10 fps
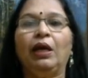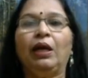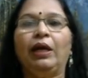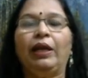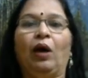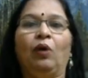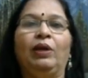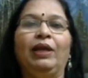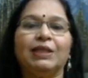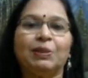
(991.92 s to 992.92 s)
Now,
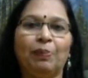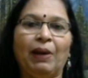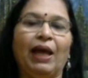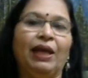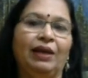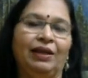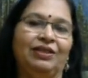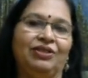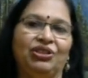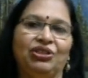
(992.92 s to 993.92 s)
let's plan a
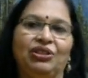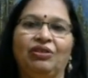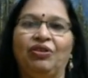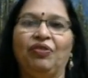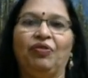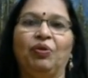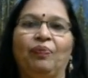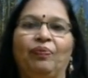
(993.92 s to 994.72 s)
literature review.